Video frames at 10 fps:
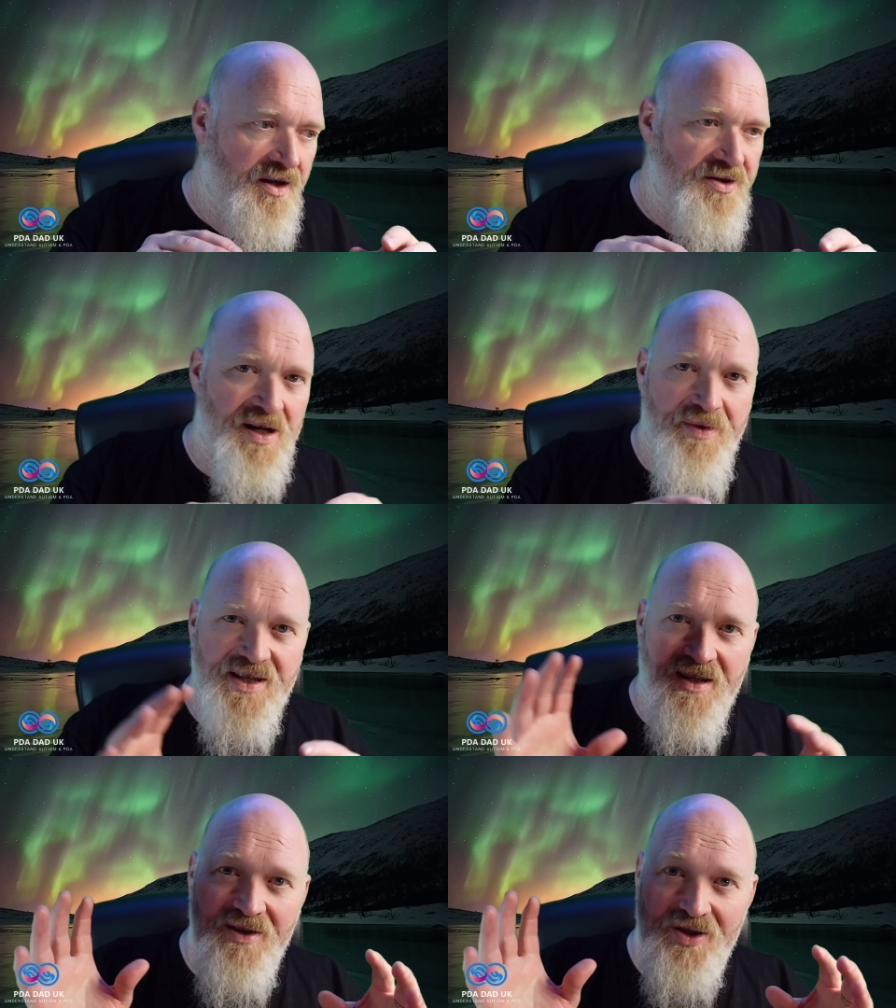Trouble
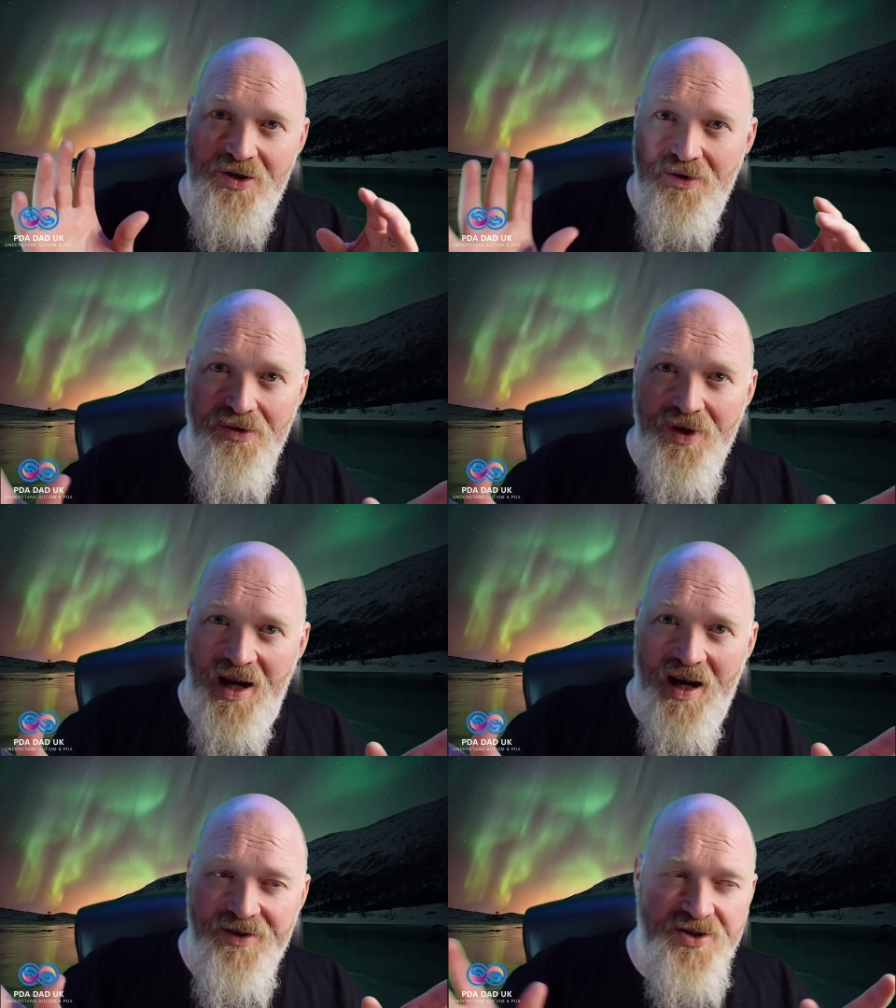is in the
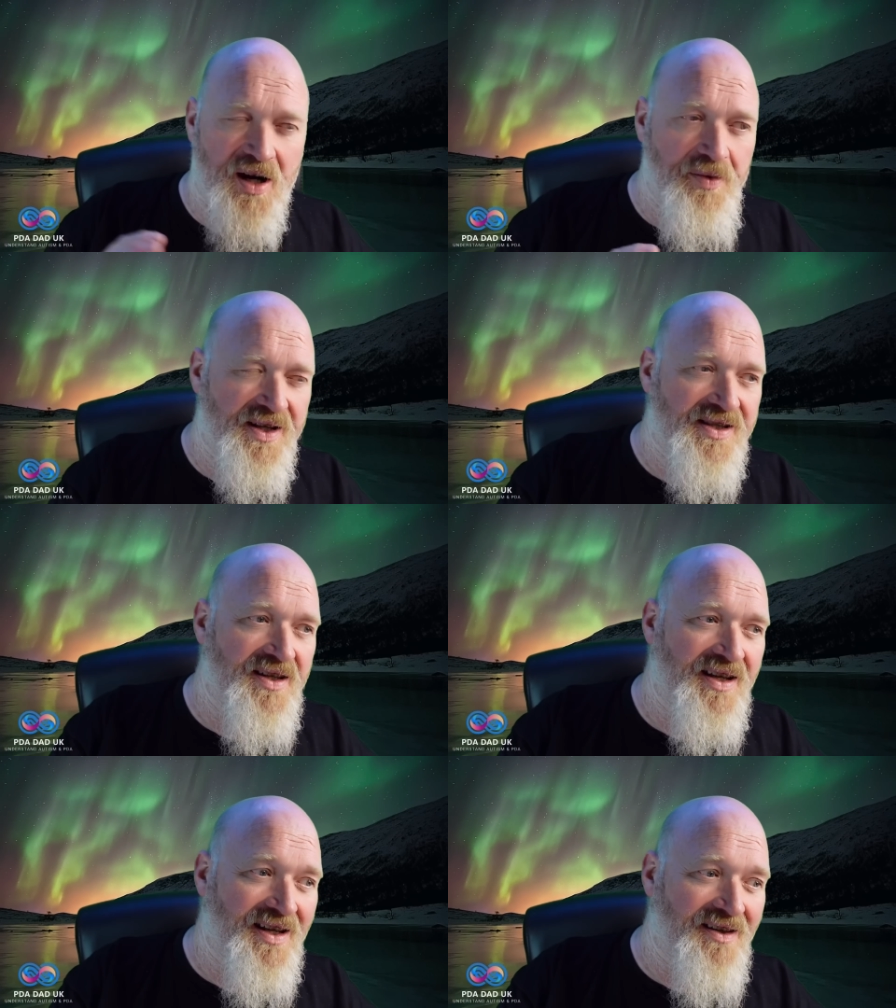schoolyard. The trouble is
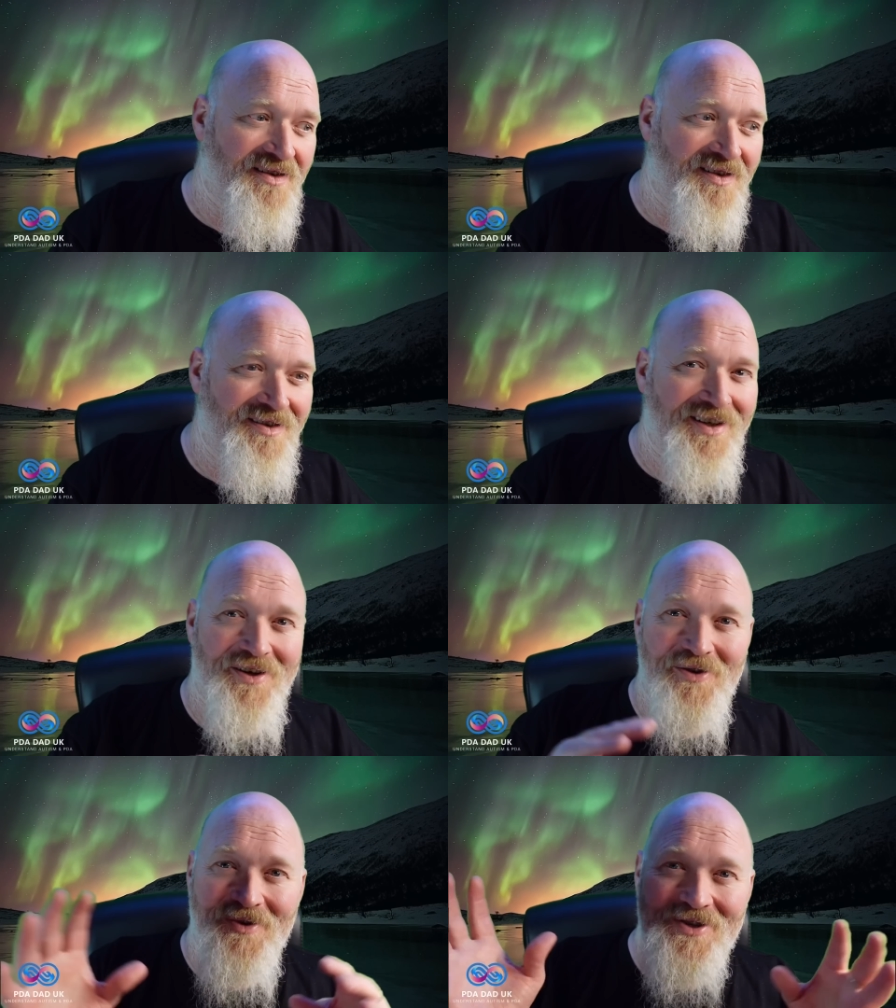that in you
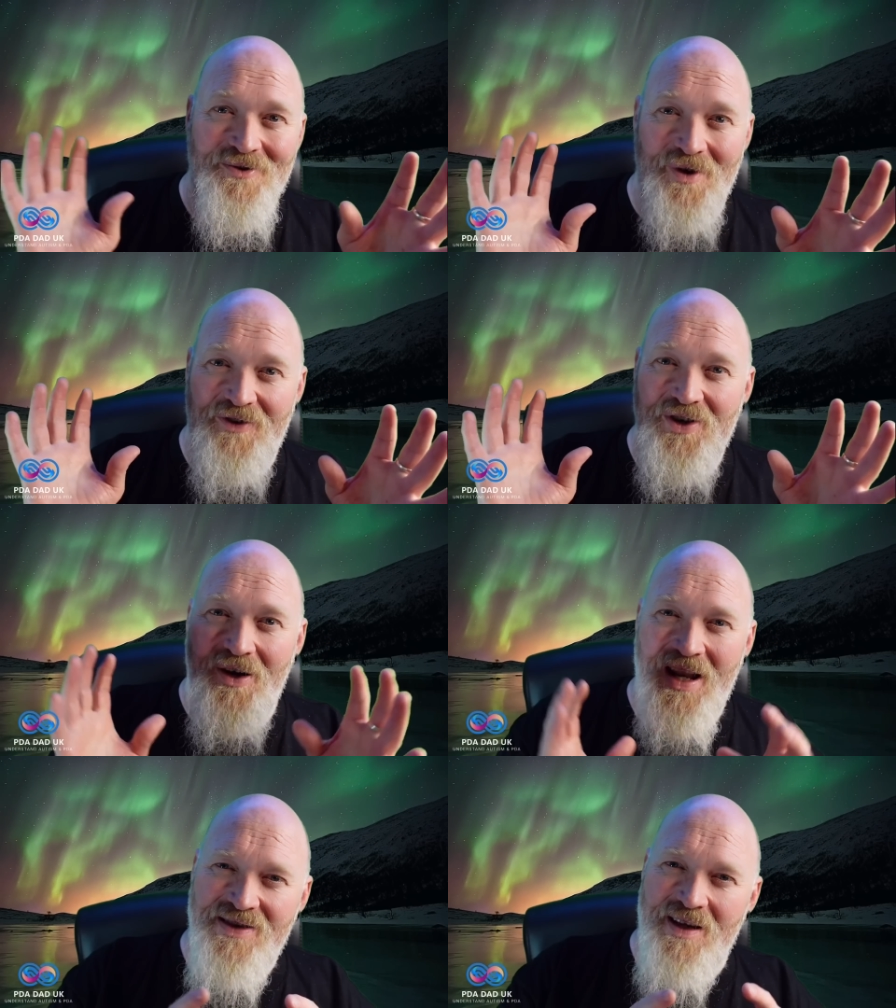know the rest of the world, if you
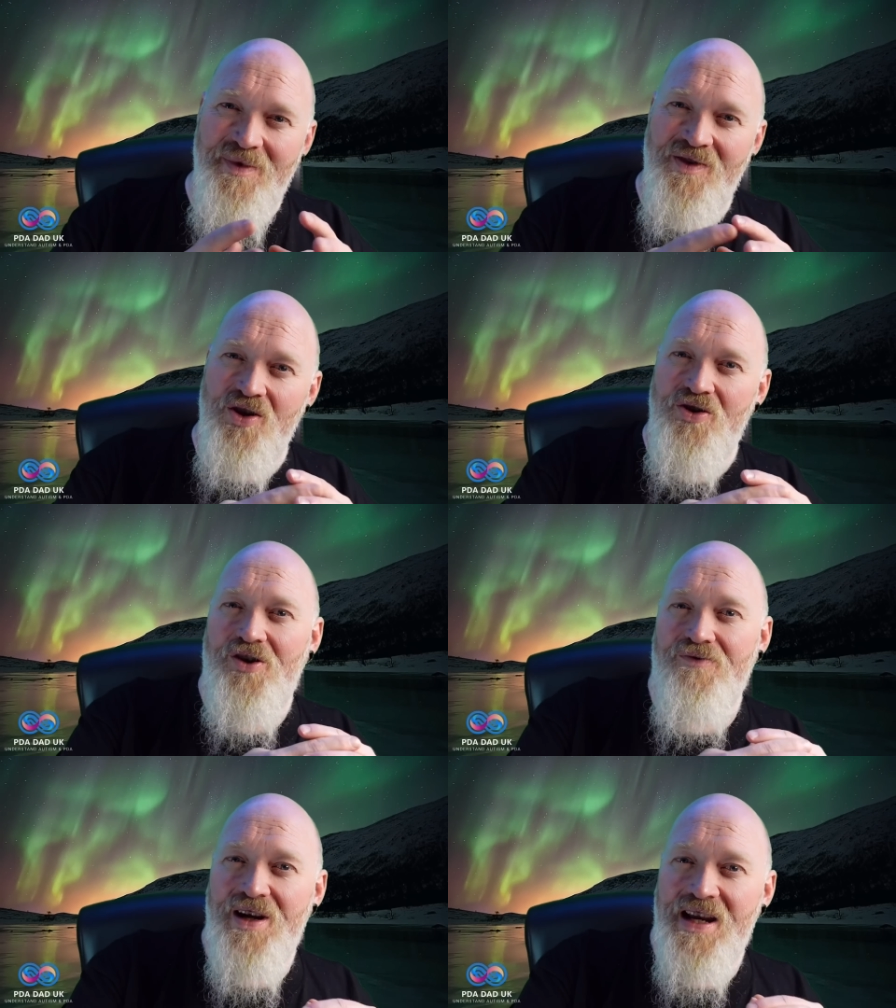don't have something that you
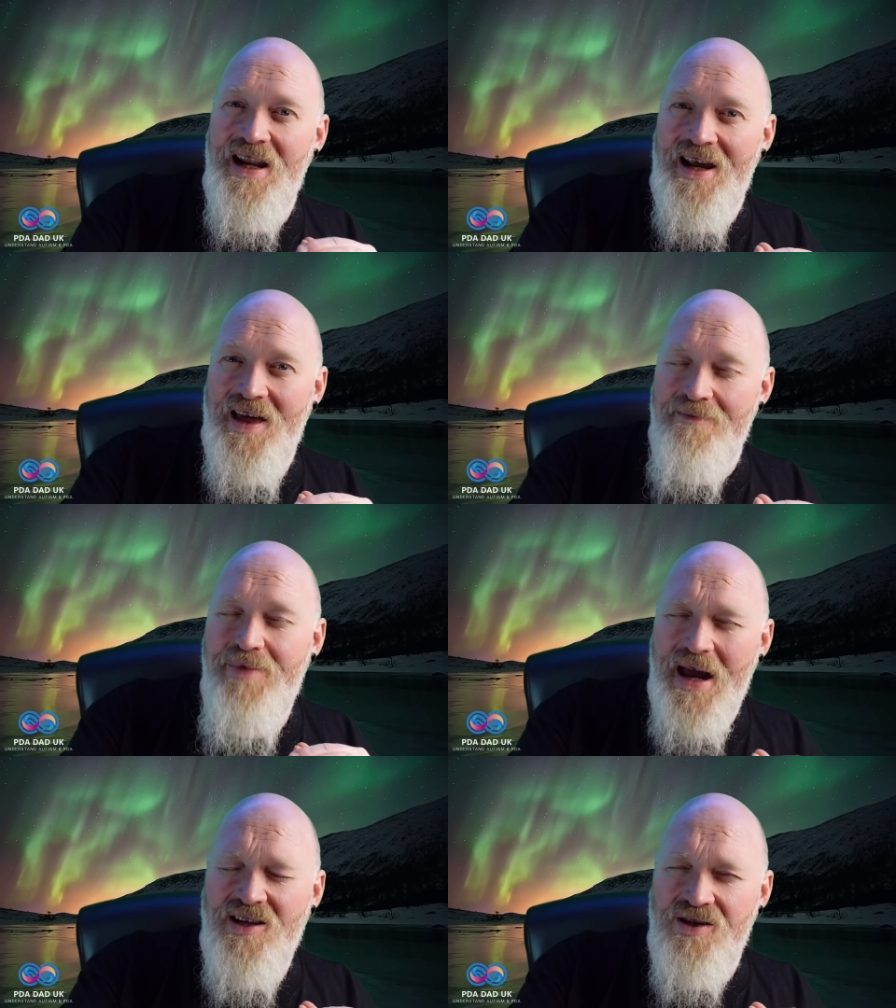can really lay
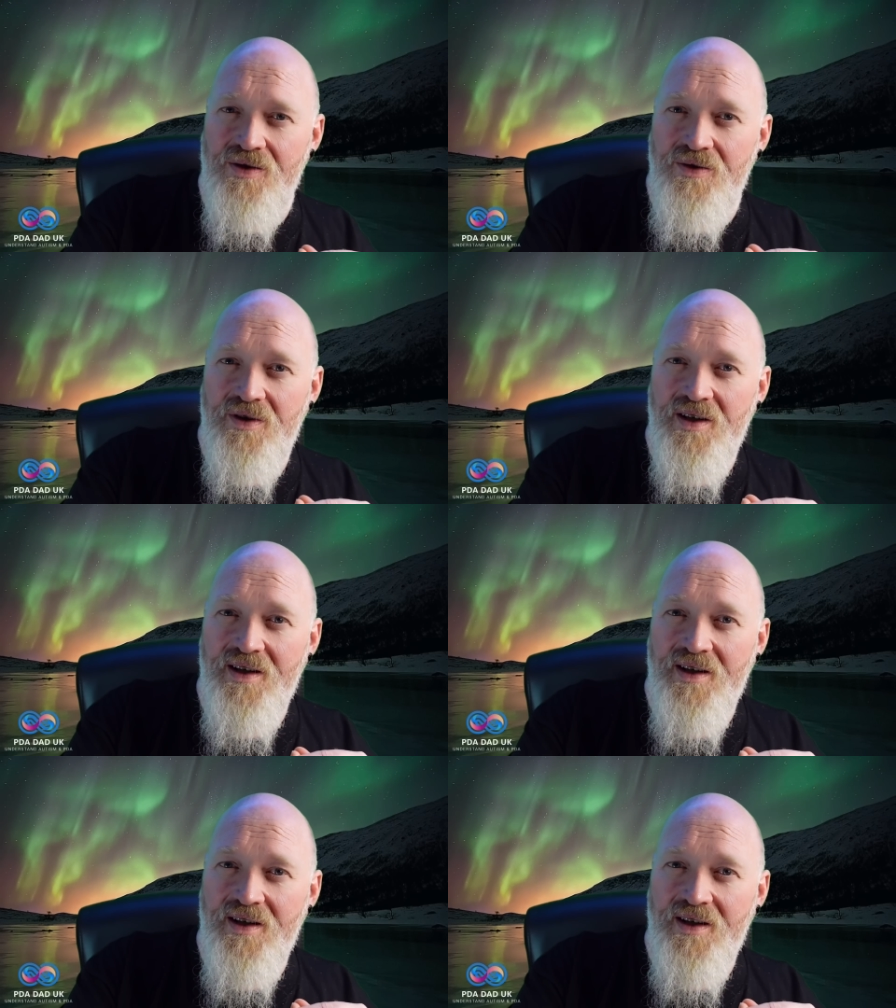that back to,